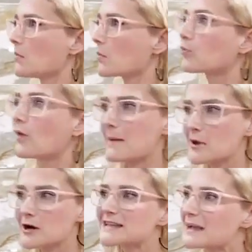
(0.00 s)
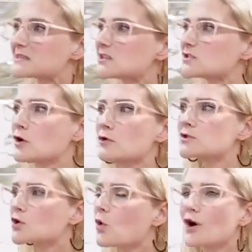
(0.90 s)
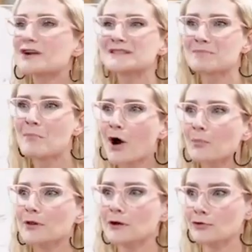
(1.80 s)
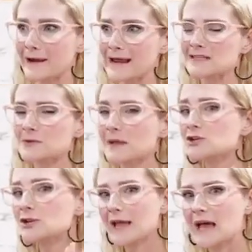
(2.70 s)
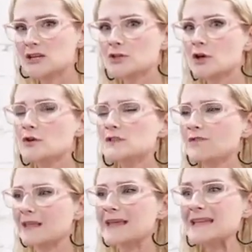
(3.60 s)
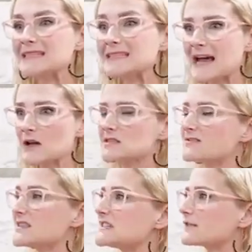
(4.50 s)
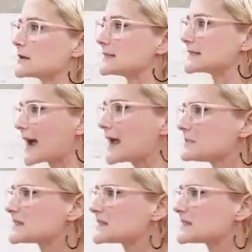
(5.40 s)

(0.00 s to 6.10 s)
primary types of stones, quartz, marble, and granite. So make sure you catch those for the ins and outs of the different types.